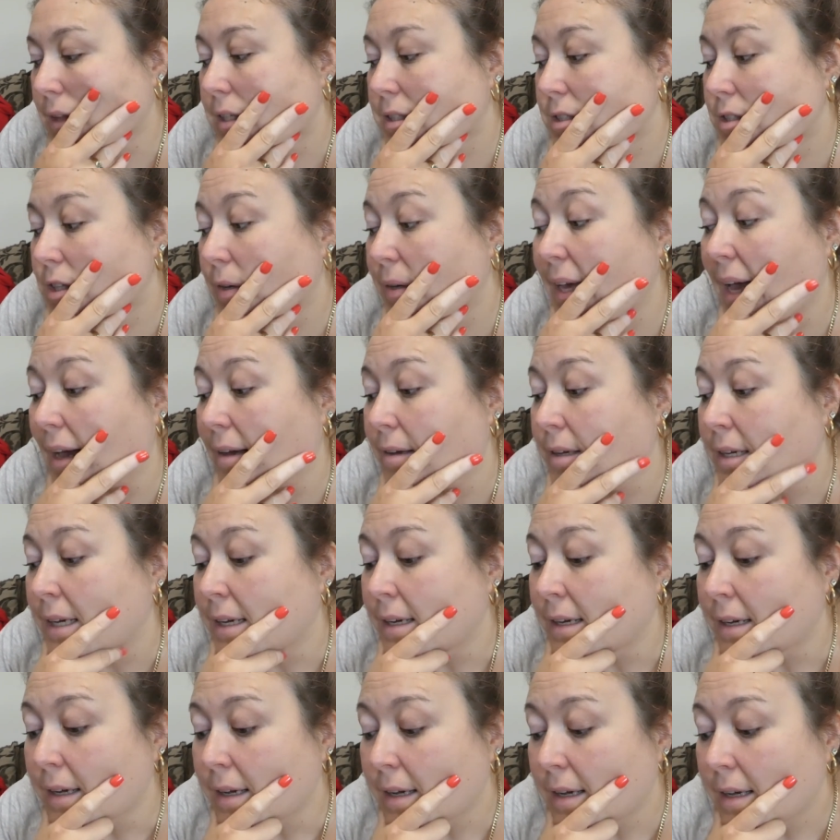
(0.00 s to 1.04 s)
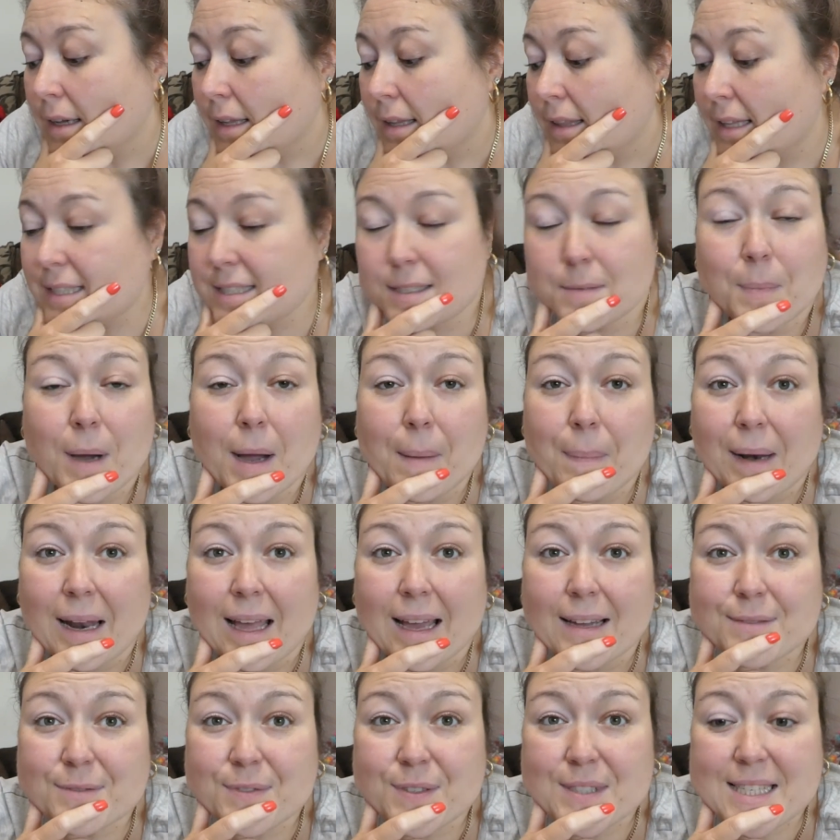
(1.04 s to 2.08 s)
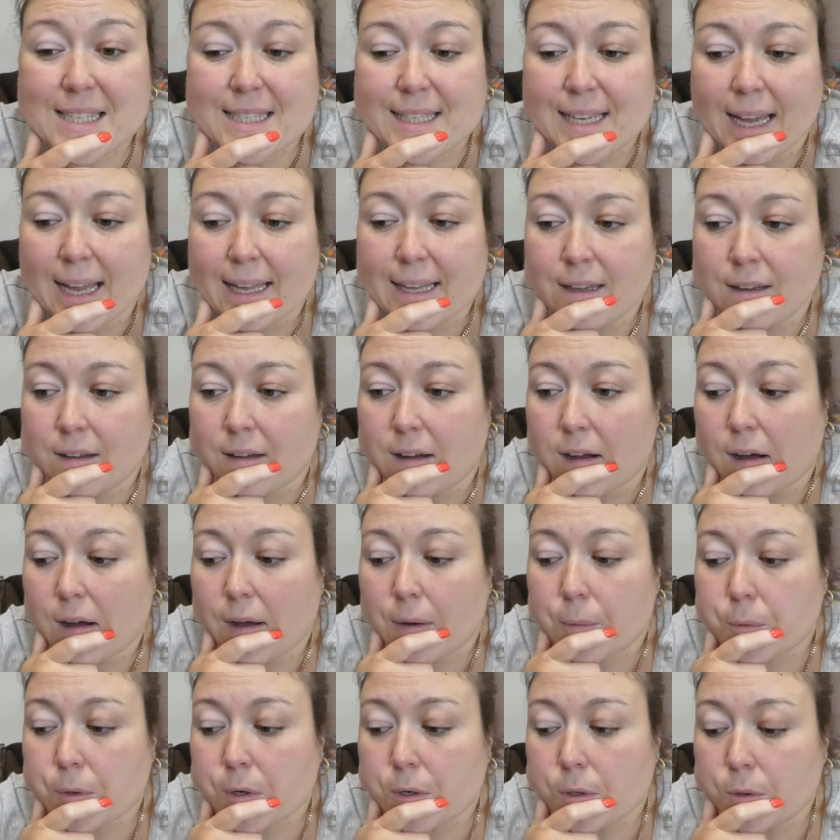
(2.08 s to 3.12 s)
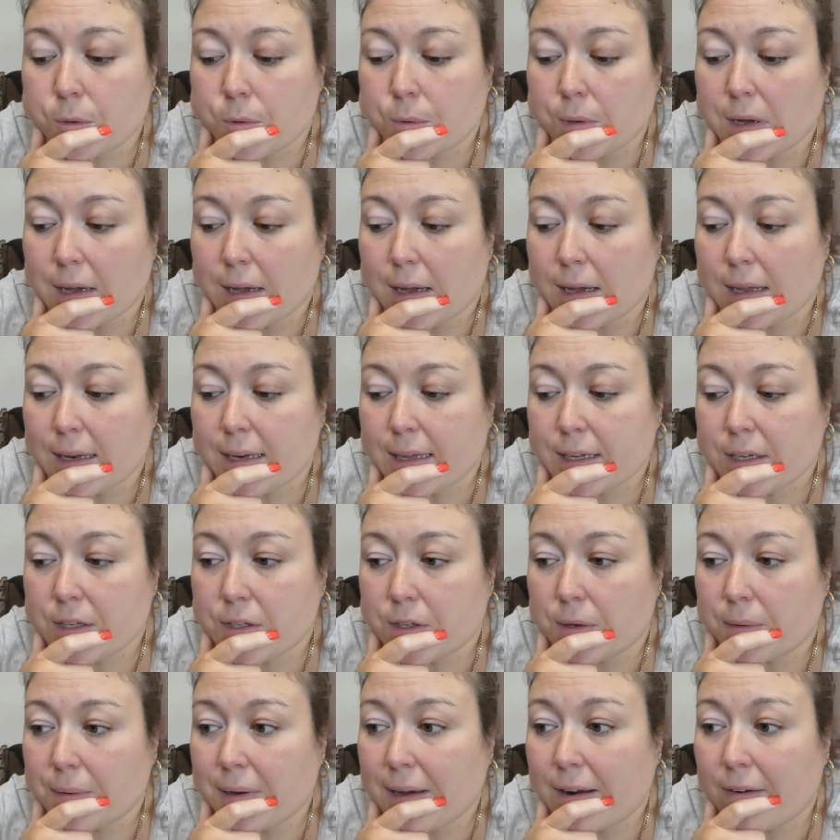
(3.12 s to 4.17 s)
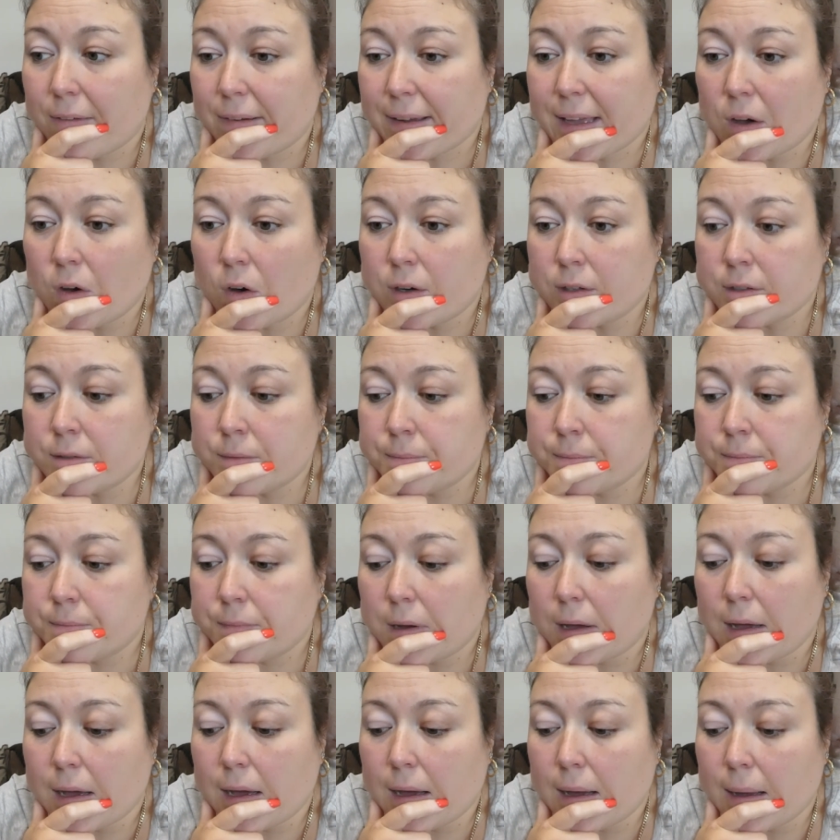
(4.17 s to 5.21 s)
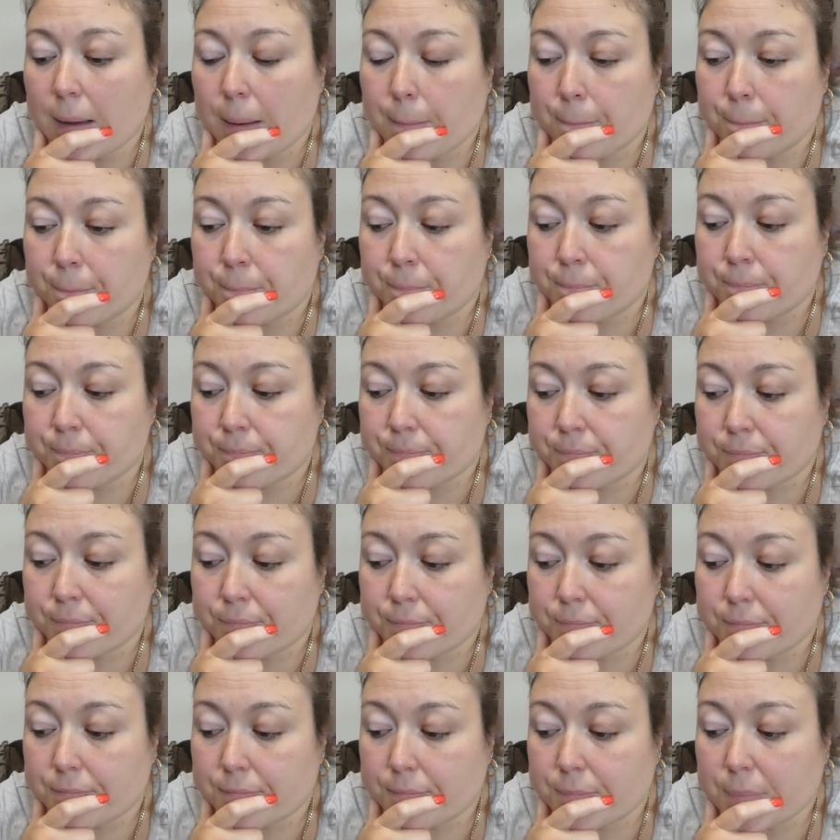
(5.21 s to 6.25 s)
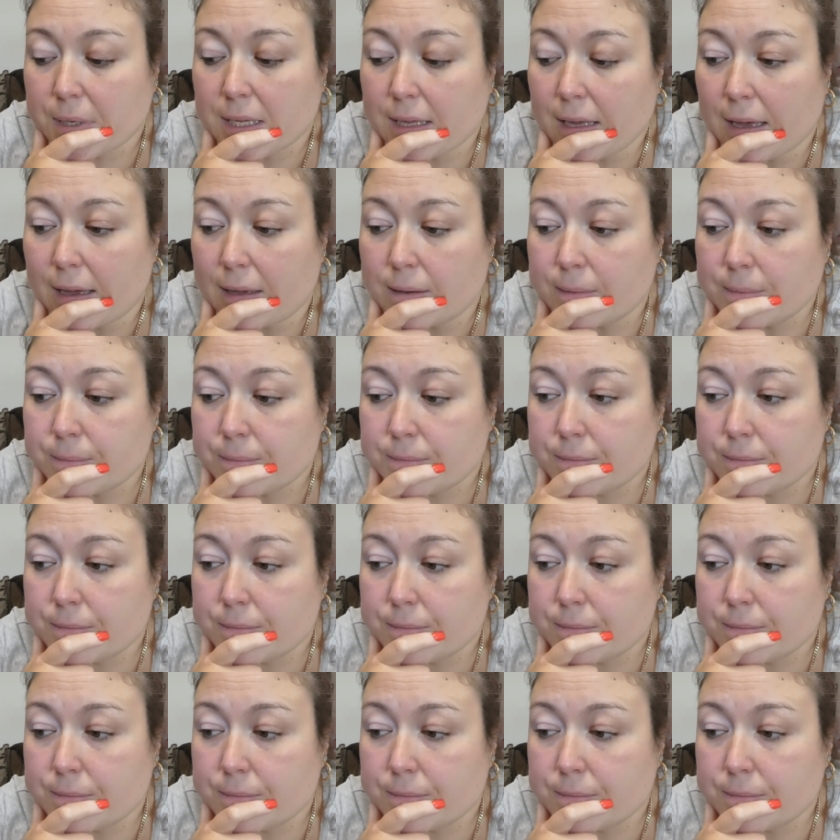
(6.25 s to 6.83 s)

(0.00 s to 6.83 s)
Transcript: So yeah, this is my plan for today. I will uh, let you know how I get on. Um, but yeah,